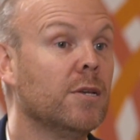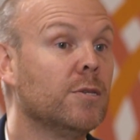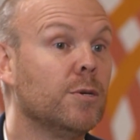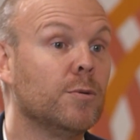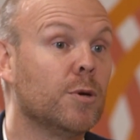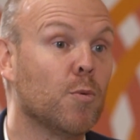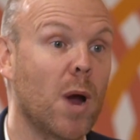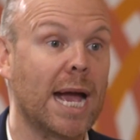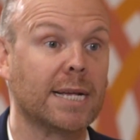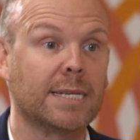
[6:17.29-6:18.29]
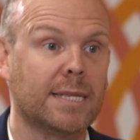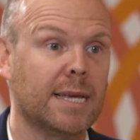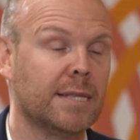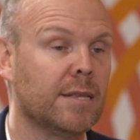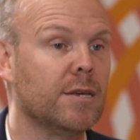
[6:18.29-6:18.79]
to correct
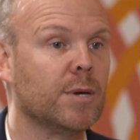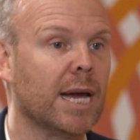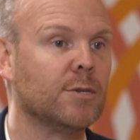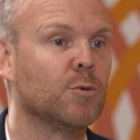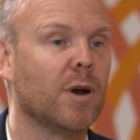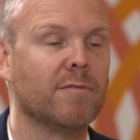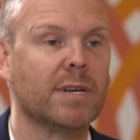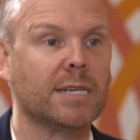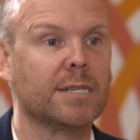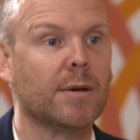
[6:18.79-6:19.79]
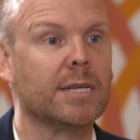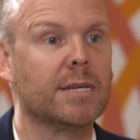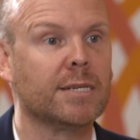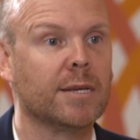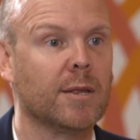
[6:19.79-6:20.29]
the UK drafting so it
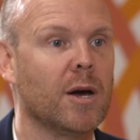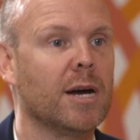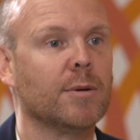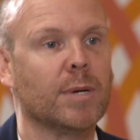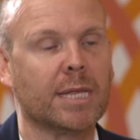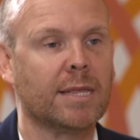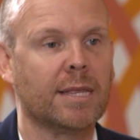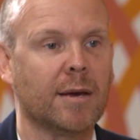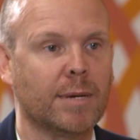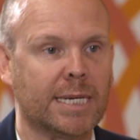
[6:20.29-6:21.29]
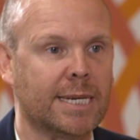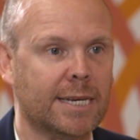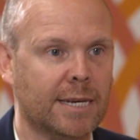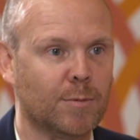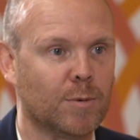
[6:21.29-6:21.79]
does align with the
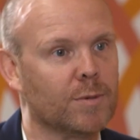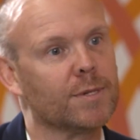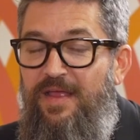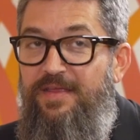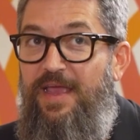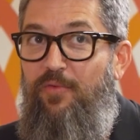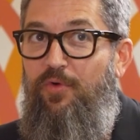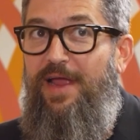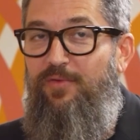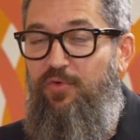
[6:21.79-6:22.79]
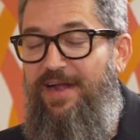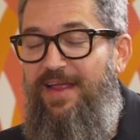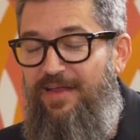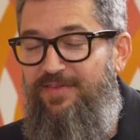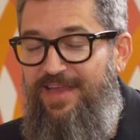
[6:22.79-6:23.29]
OECD rules. Yeah, we're going
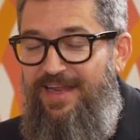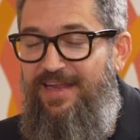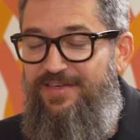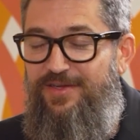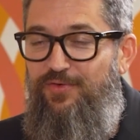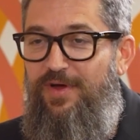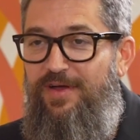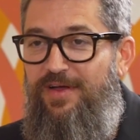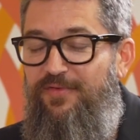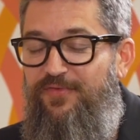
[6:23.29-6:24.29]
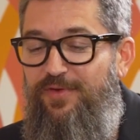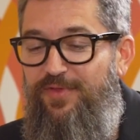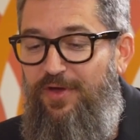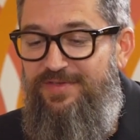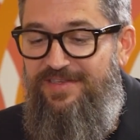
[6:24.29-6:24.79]
to get into a few of
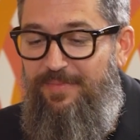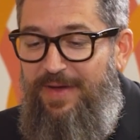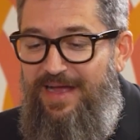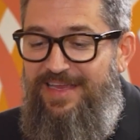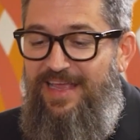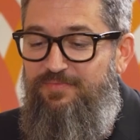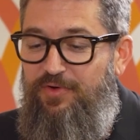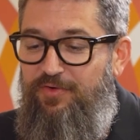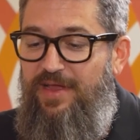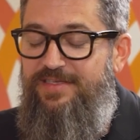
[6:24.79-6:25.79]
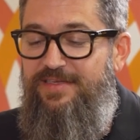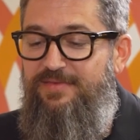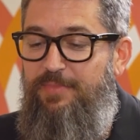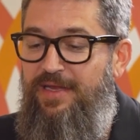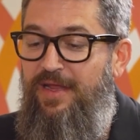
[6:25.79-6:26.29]
those as the podcast progresses.
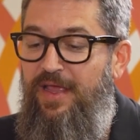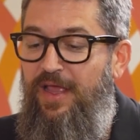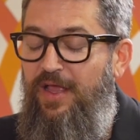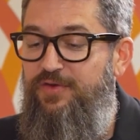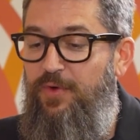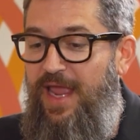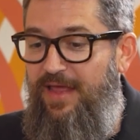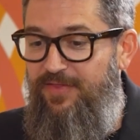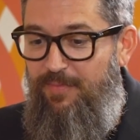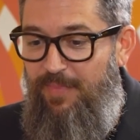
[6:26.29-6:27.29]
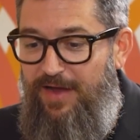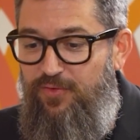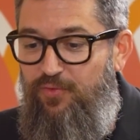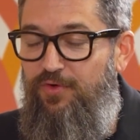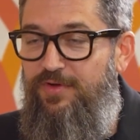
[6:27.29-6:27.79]
But so we had the
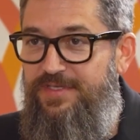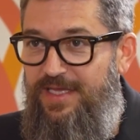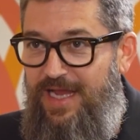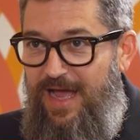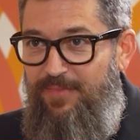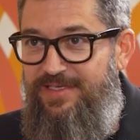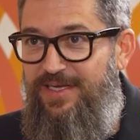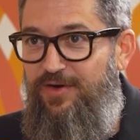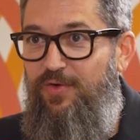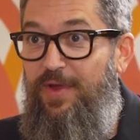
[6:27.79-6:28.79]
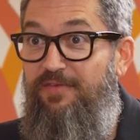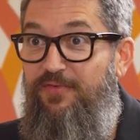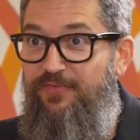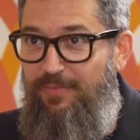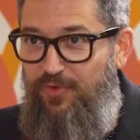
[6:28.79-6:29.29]
model rules, the commentary, we had
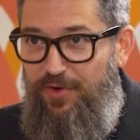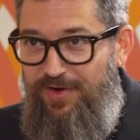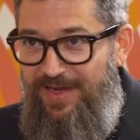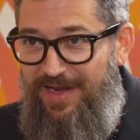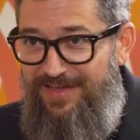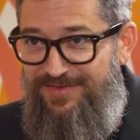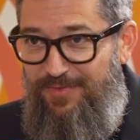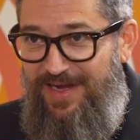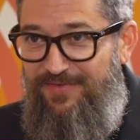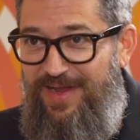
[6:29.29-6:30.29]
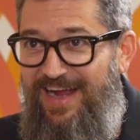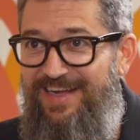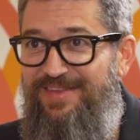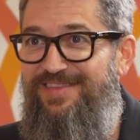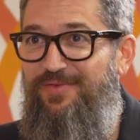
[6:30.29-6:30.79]
February administrative
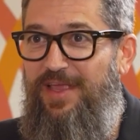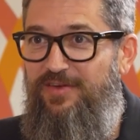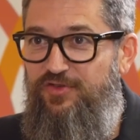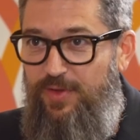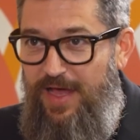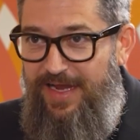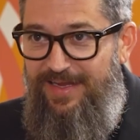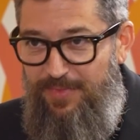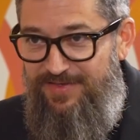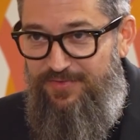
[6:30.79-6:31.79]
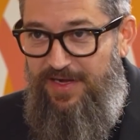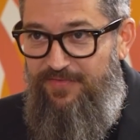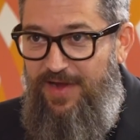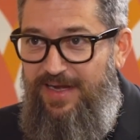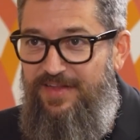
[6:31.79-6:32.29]
guidance, then we had July administrative
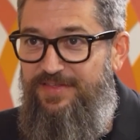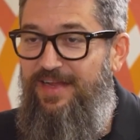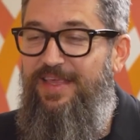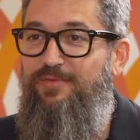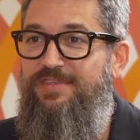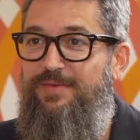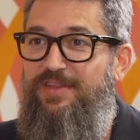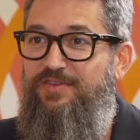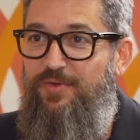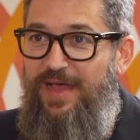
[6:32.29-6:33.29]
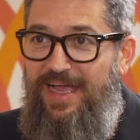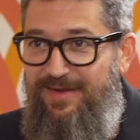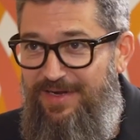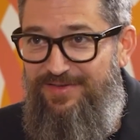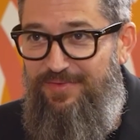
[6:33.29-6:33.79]
guidance, and I think it was some of the July
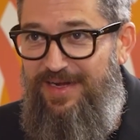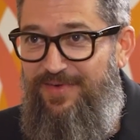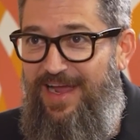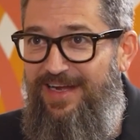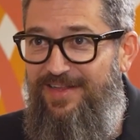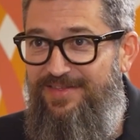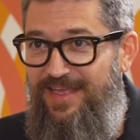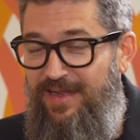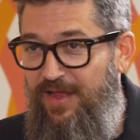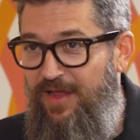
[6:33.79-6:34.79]
administrative guidance that